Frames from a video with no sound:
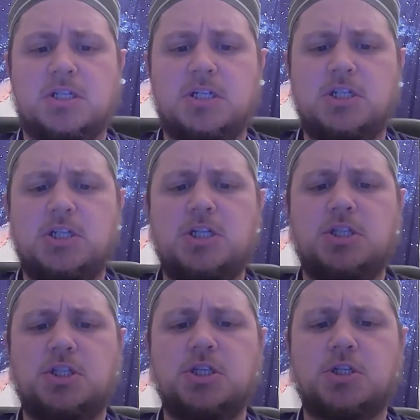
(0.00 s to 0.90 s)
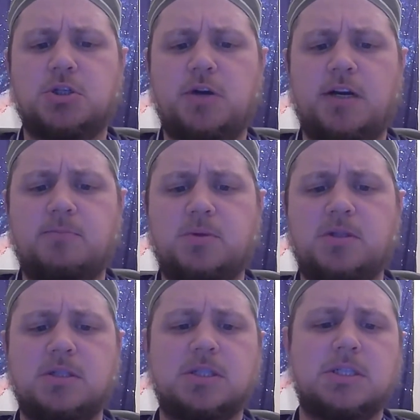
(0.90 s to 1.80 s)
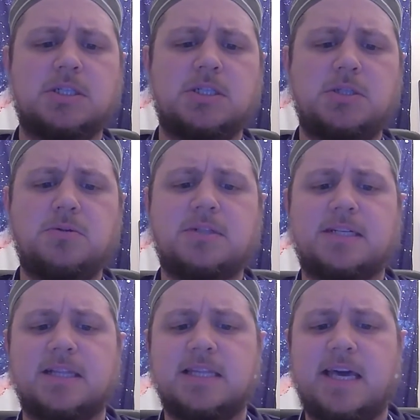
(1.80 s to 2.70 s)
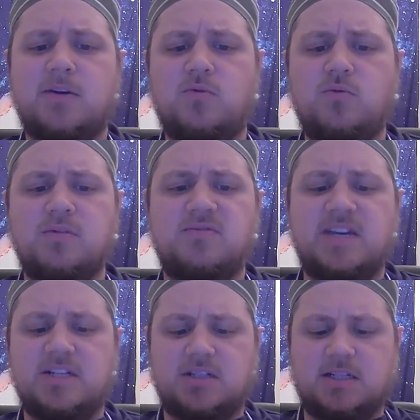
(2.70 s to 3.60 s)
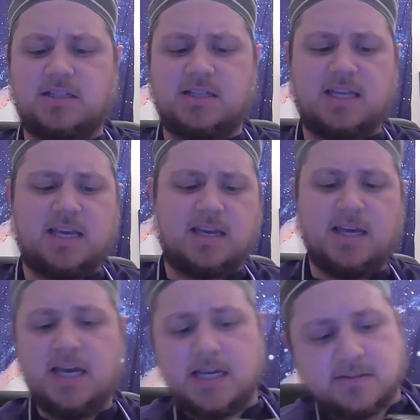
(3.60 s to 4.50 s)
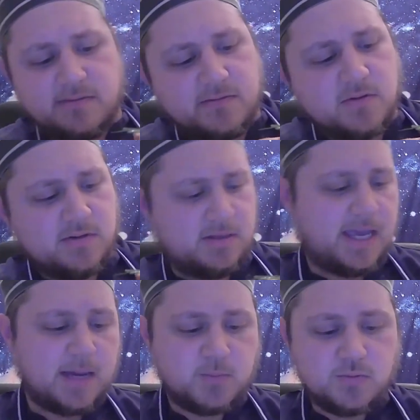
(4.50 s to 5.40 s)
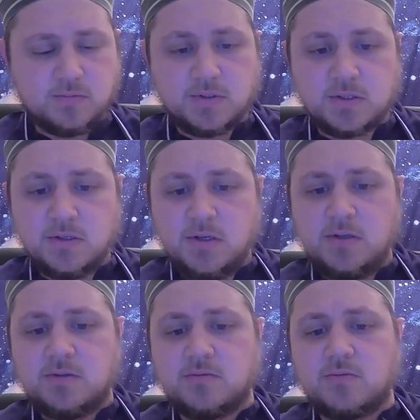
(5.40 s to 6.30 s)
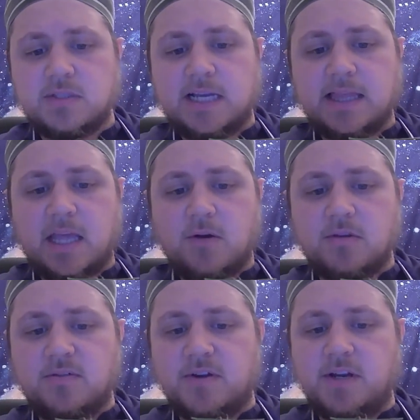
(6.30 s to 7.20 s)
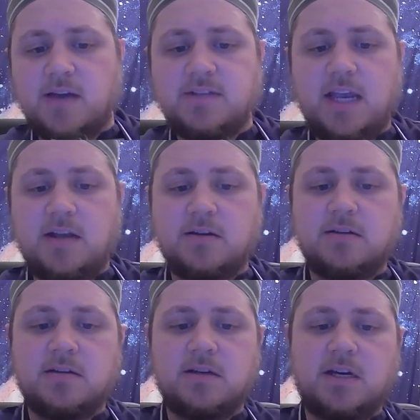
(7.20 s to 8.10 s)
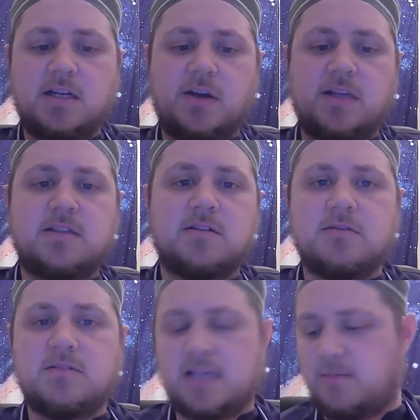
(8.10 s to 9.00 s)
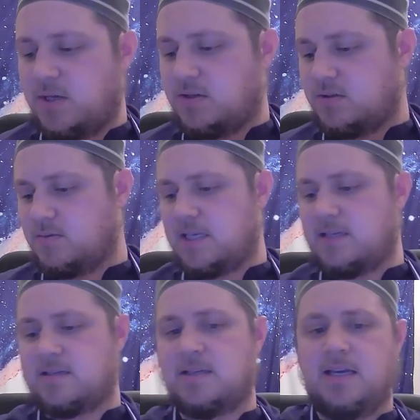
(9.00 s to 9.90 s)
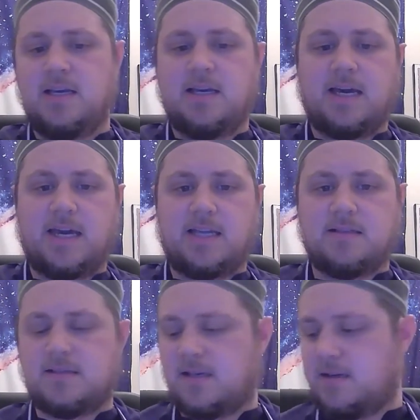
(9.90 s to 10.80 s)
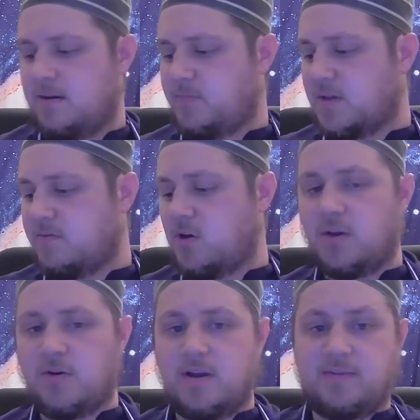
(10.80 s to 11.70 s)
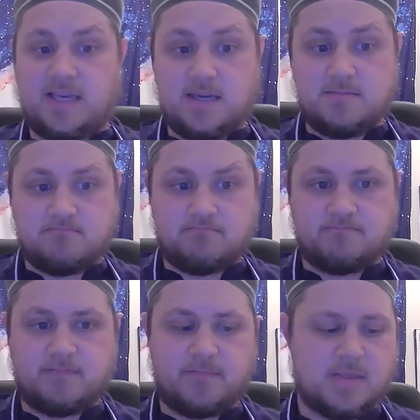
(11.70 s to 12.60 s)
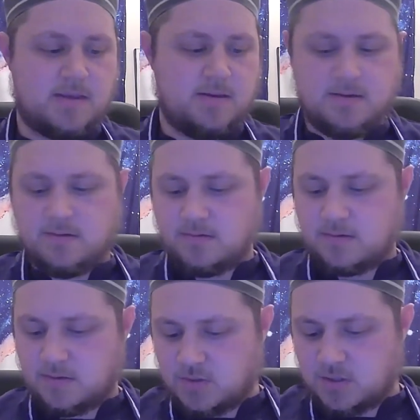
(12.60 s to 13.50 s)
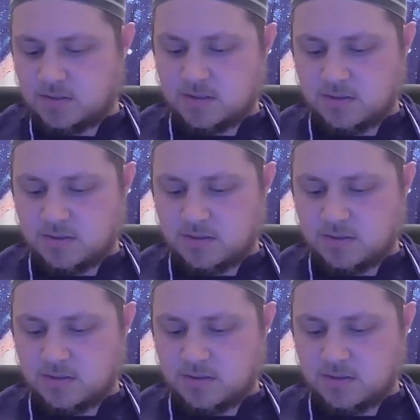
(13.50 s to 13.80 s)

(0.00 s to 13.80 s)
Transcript: it's incredible. Look at that, all the veg under there. I've even got my apples all sat there at the front. I've taken a nice set of pictures with this, and I've got my gravy here, so I'm just gonna